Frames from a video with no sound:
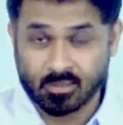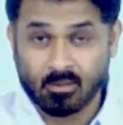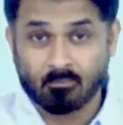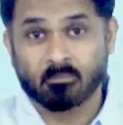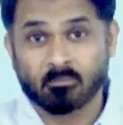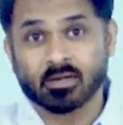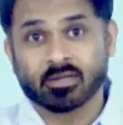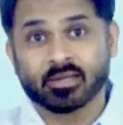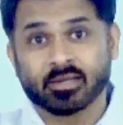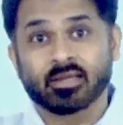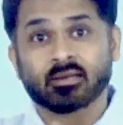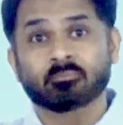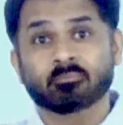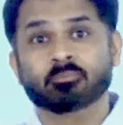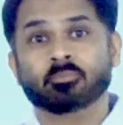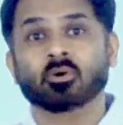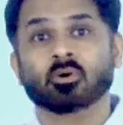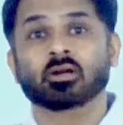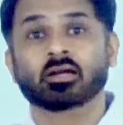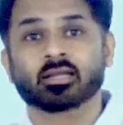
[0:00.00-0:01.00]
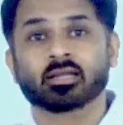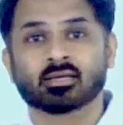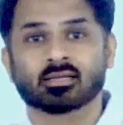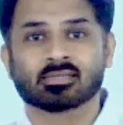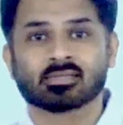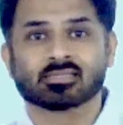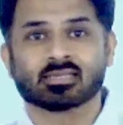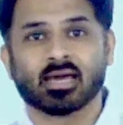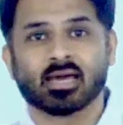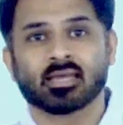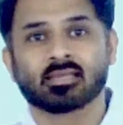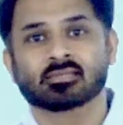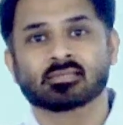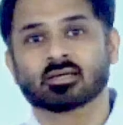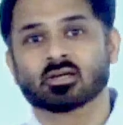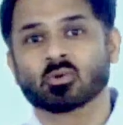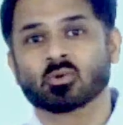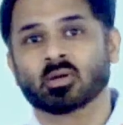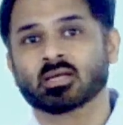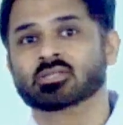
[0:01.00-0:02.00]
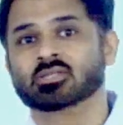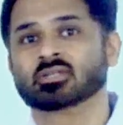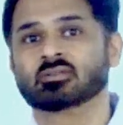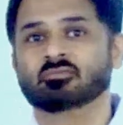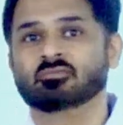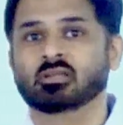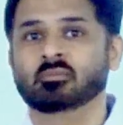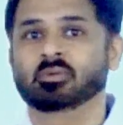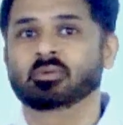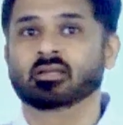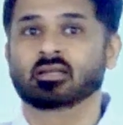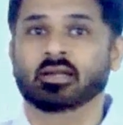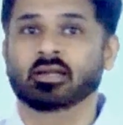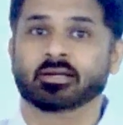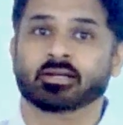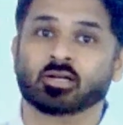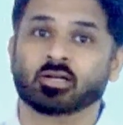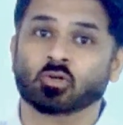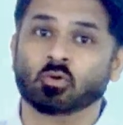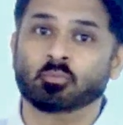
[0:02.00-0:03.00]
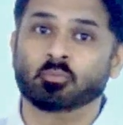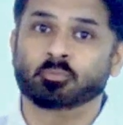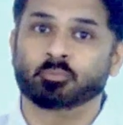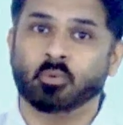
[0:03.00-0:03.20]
But in political science, the question will be related to